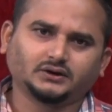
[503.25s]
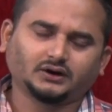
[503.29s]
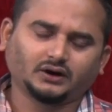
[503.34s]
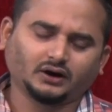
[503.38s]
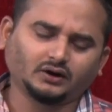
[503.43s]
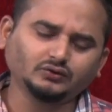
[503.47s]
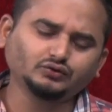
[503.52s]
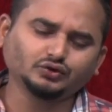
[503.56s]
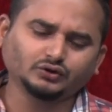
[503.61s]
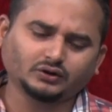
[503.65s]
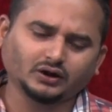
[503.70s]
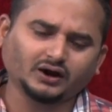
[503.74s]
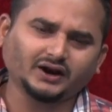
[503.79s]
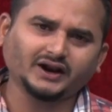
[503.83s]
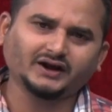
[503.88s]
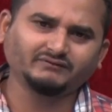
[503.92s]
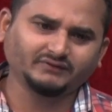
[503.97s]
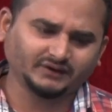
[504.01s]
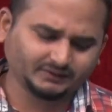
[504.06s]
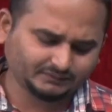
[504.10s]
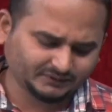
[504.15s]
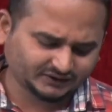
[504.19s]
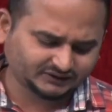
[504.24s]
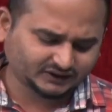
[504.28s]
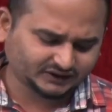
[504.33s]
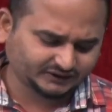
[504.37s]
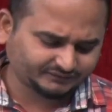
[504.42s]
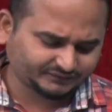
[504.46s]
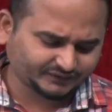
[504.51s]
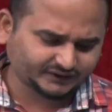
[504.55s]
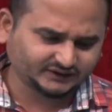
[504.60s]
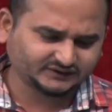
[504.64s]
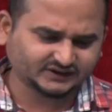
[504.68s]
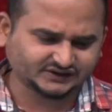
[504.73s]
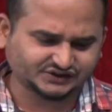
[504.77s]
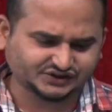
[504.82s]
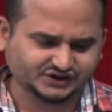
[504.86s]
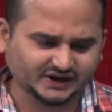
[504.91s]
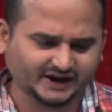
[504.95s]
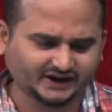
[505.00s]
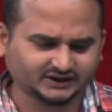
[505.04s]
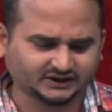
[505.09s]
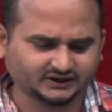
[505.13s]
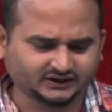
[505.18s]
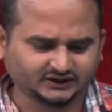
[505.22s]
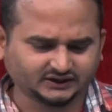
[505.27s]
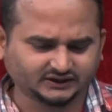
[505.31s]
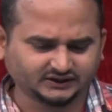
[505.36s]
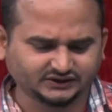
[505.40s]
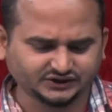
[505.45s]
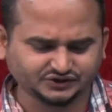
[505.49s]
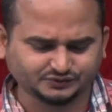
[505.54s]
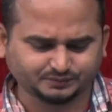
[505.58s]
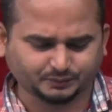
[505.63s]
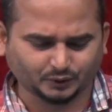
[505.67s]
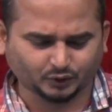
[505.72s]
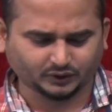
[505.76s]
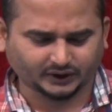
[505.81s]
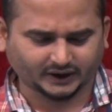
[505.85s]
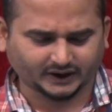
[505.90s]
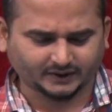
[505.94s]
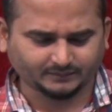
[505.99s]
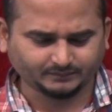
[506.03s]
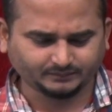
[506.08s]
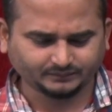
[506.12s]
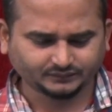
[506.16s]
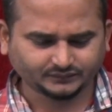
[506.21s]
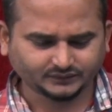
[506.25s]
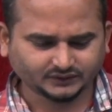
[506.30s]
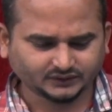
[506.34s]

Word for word: How to call M one method if it is a static in this program?